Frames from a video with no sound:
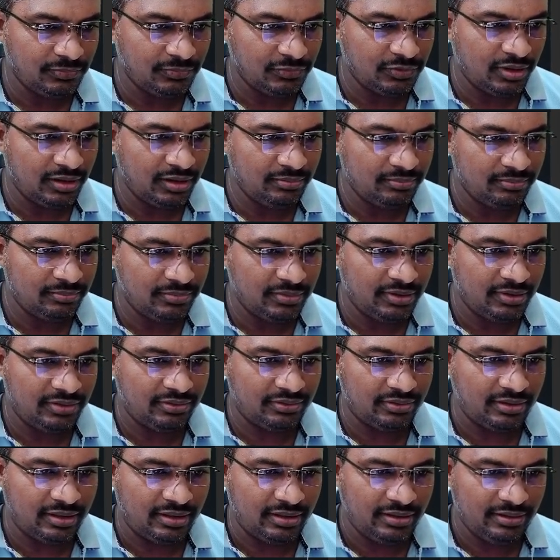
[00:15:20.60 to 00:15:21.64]
Okay, it
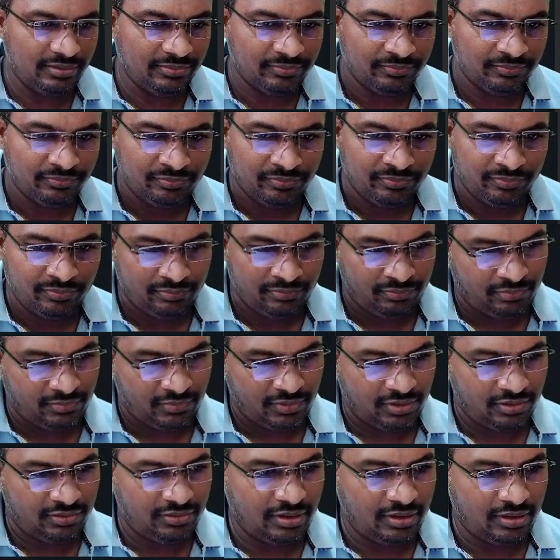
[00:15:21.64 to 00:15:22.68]
is running.
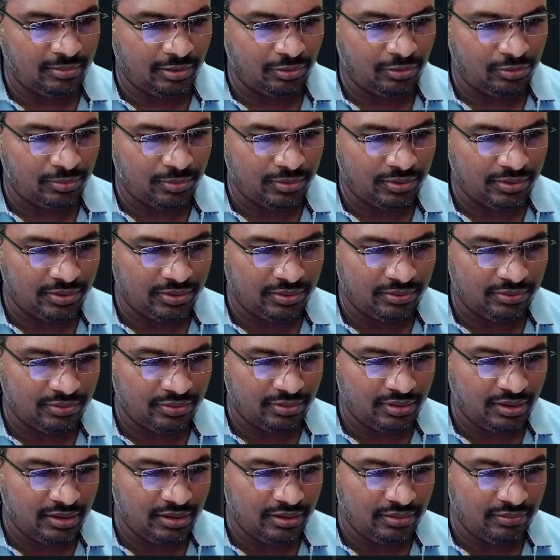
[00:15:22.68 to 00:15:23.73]
Same output.
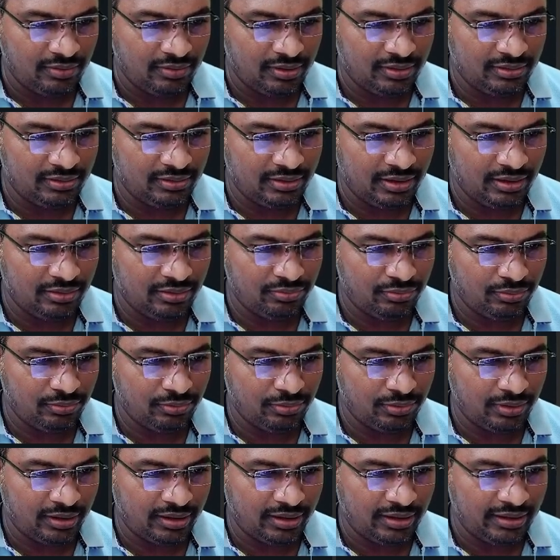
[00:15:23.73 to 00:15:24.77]
Okay,
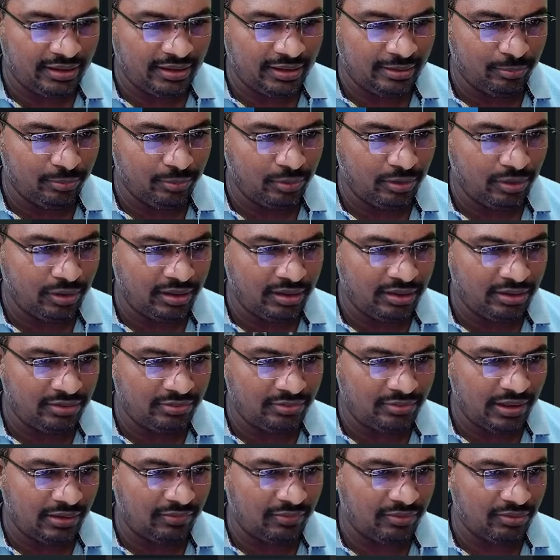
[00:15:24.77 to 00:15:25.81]
1348 employee IDs
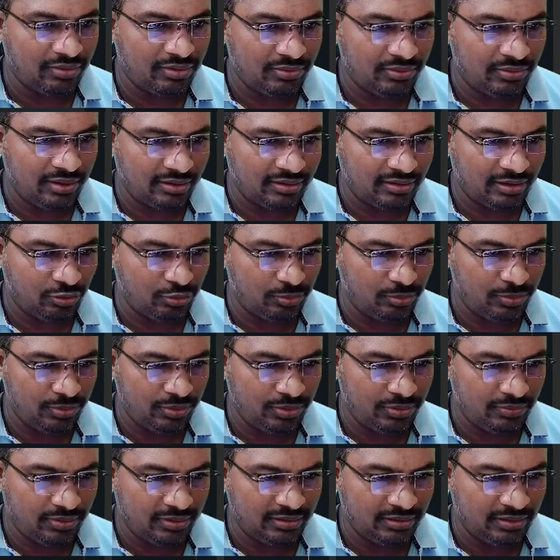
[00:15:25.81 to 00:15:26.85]
we have received as output.
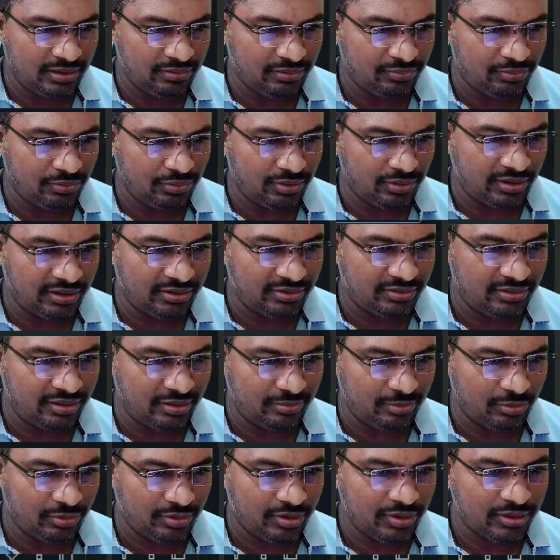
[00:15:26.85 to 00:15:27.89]
1348
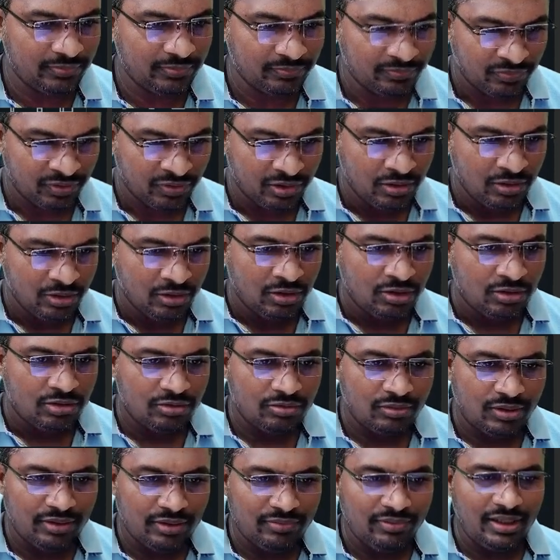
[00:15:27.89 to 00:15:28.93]
same. Okay,
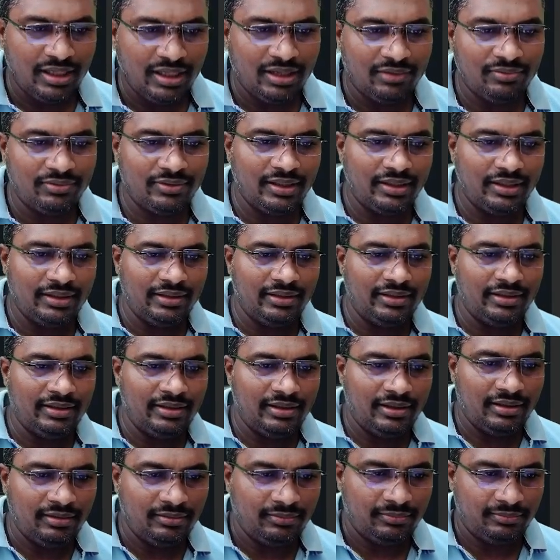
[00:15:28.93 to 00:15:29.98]
so what we have done
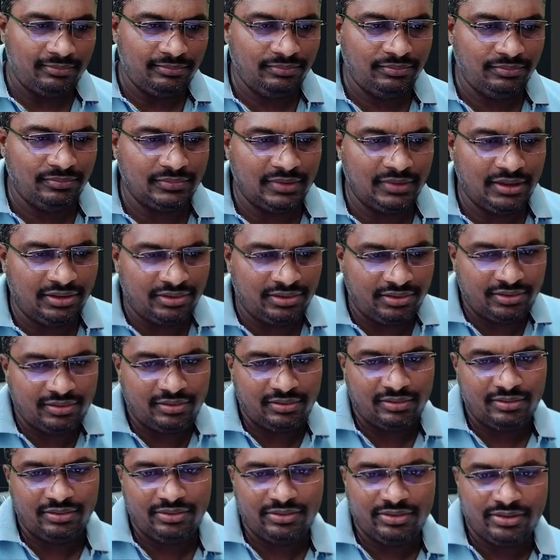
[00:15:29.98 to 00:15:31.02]
here, it's
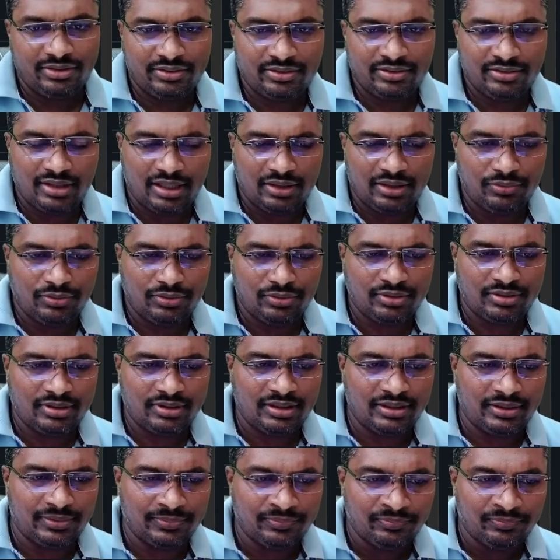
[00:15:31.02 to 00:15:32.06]
just, I would
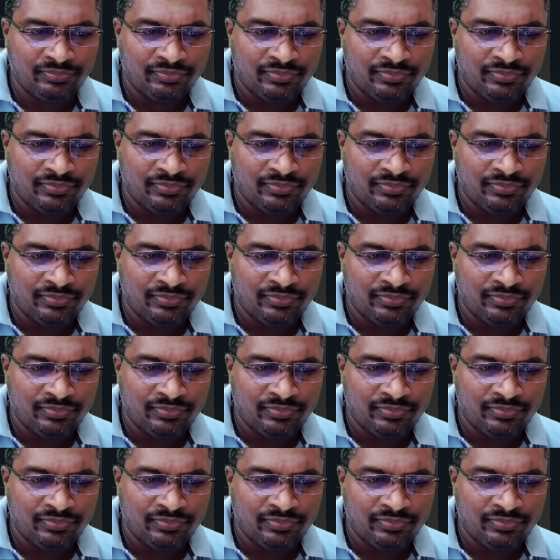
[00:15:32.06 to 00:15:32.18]
say,